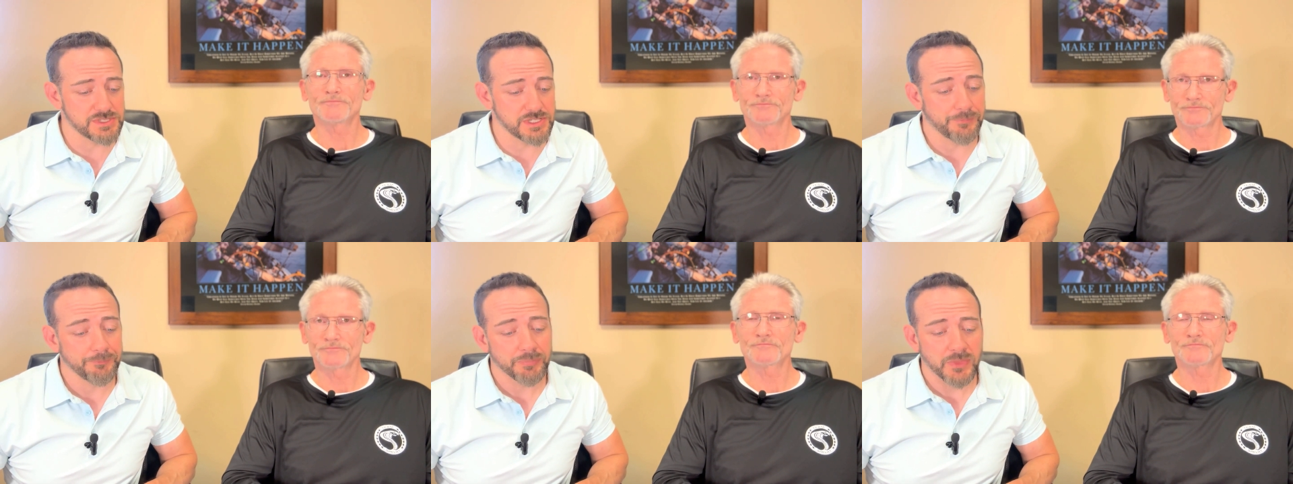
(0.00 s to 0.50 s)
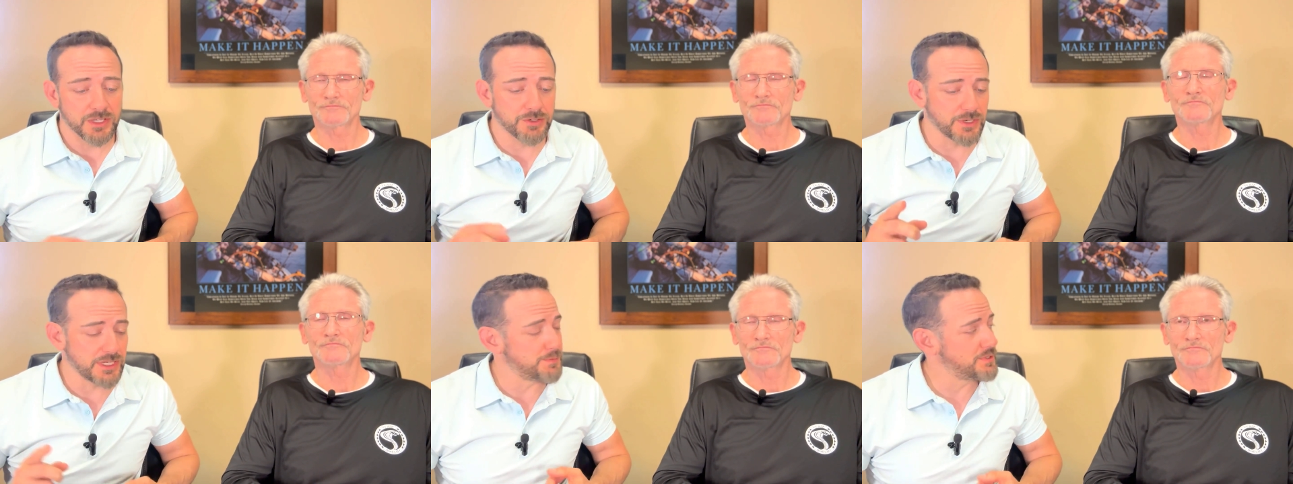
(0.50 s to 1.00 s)
Speaker 1: Yeah. So
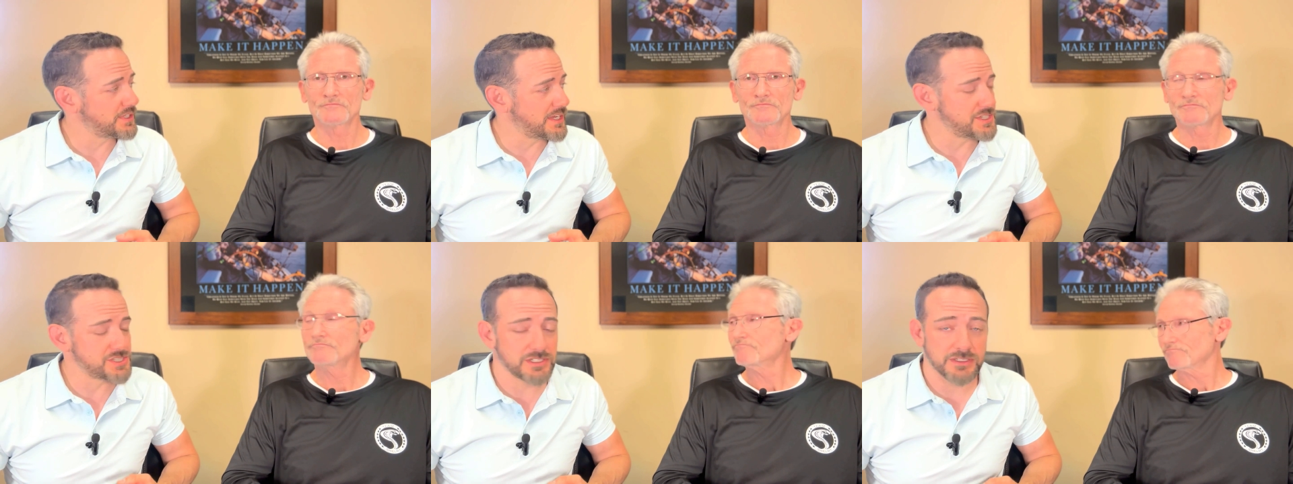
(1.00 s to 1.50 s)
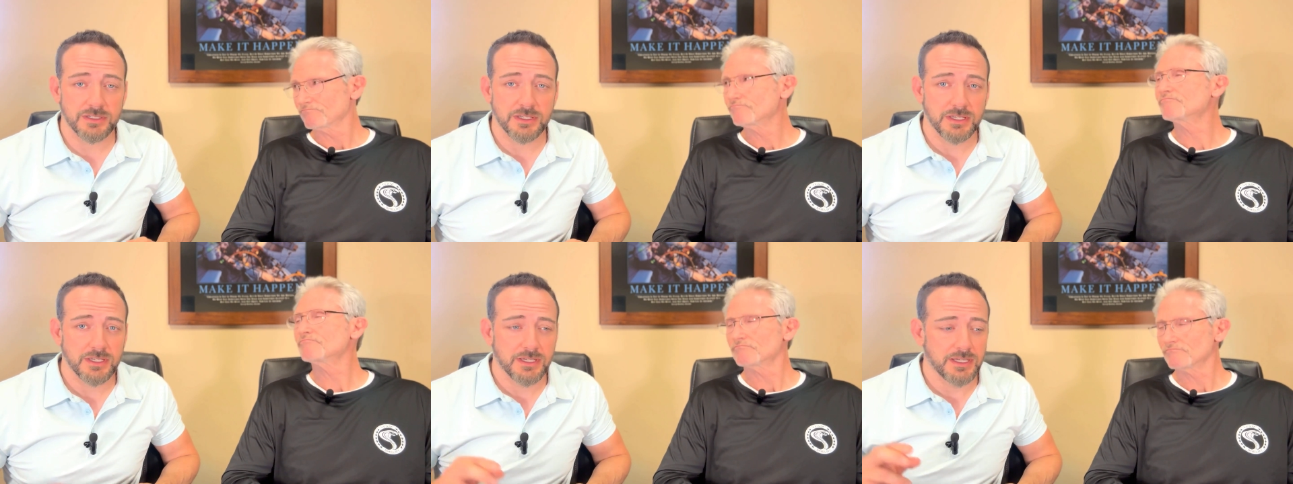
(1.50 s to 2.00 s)
great communication,
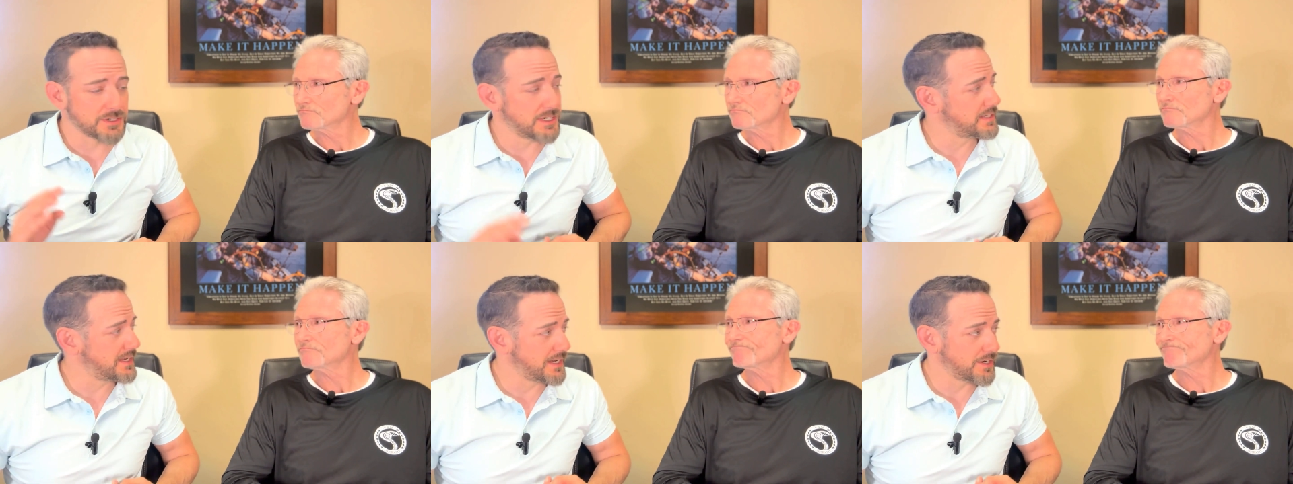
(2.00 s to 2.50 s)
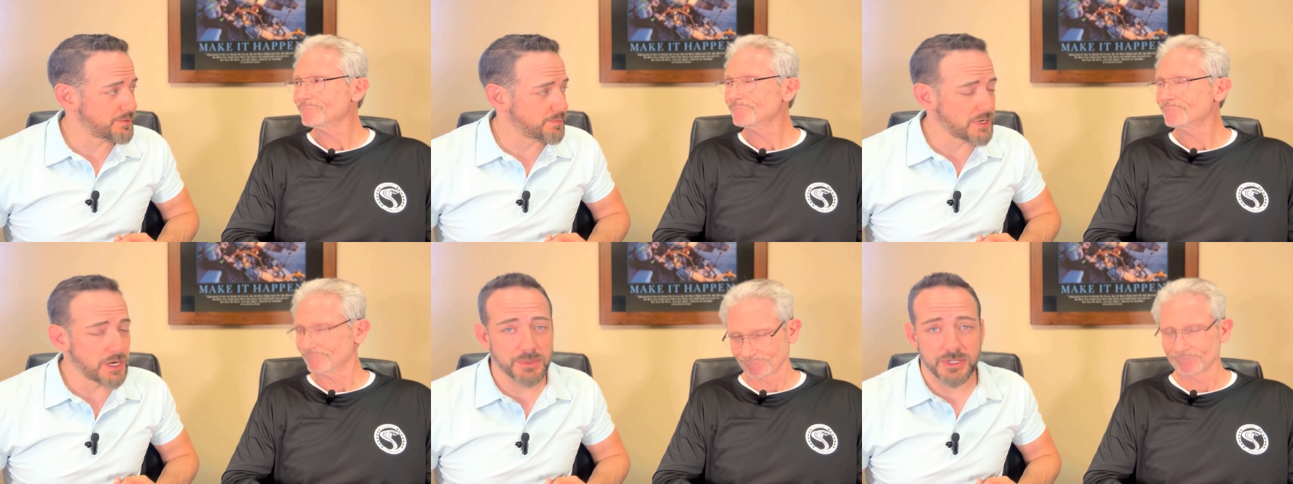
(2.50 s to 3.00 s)
trying to take care of the
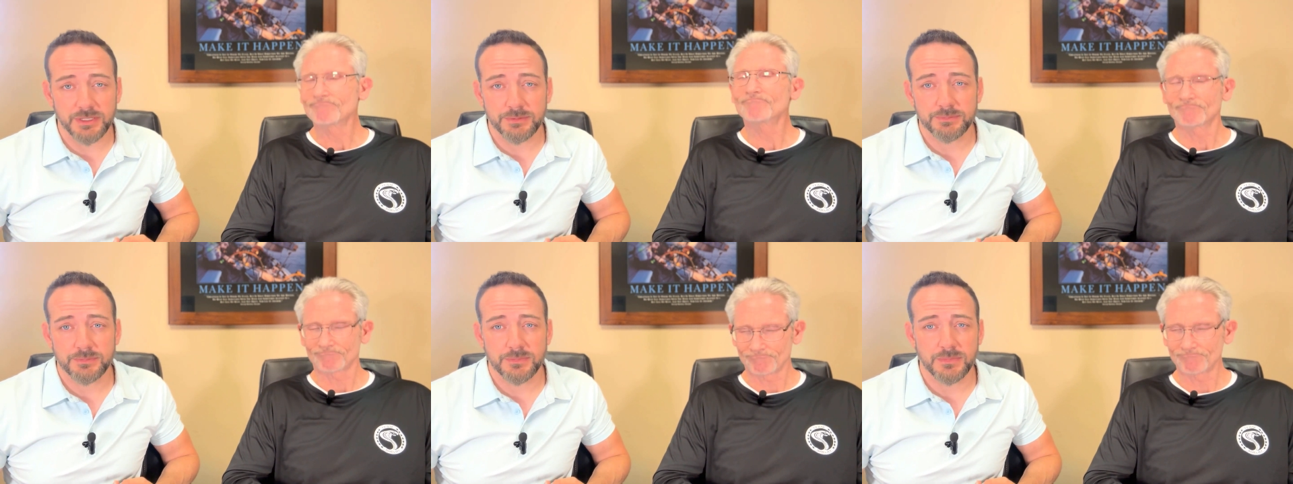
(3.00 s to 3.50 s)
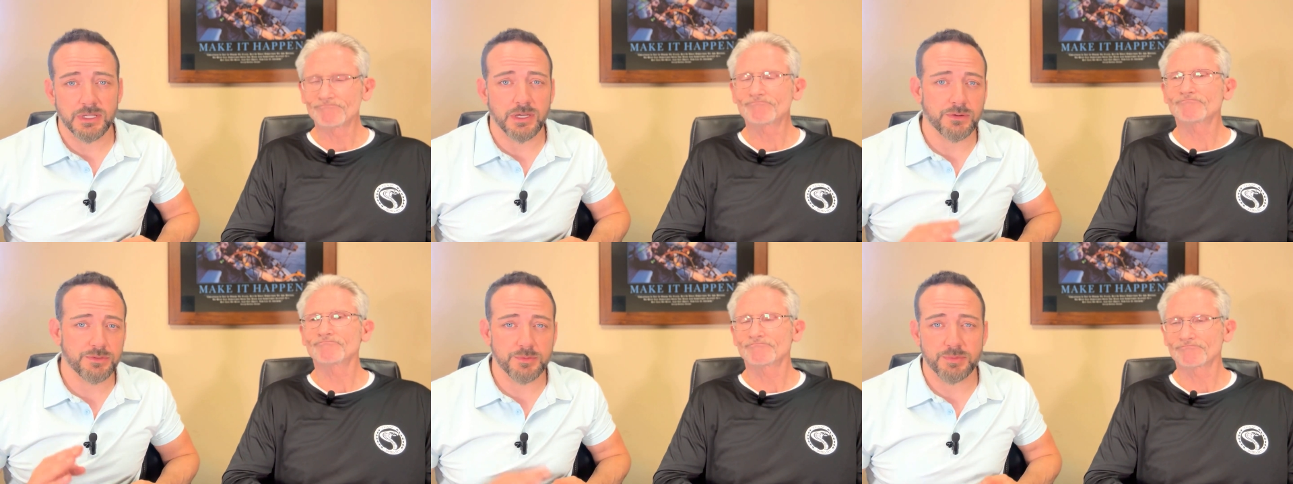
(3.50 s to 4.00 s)
property,
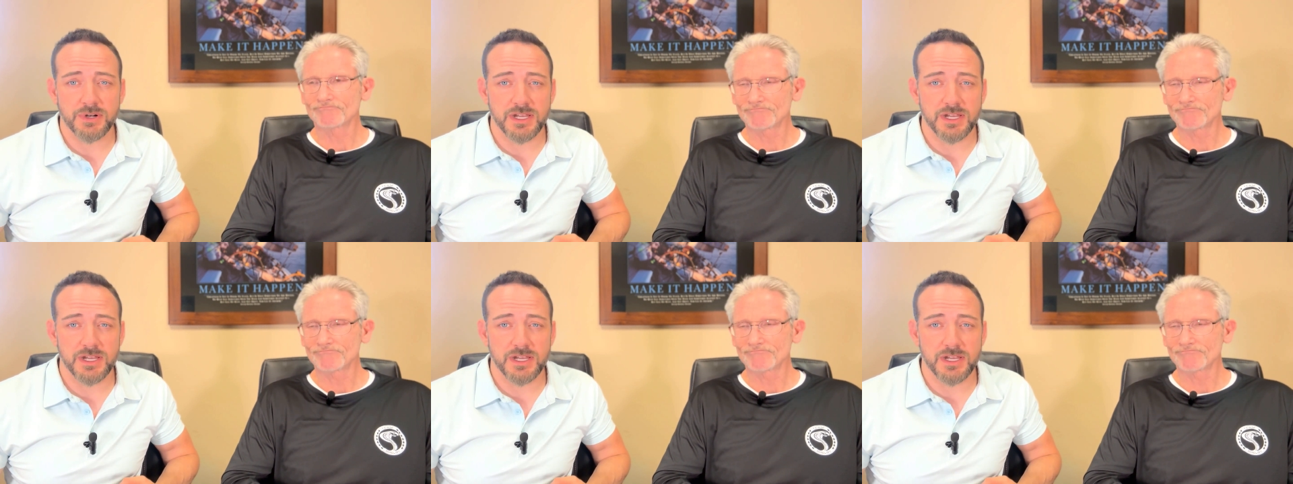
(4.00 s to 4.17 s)
going through the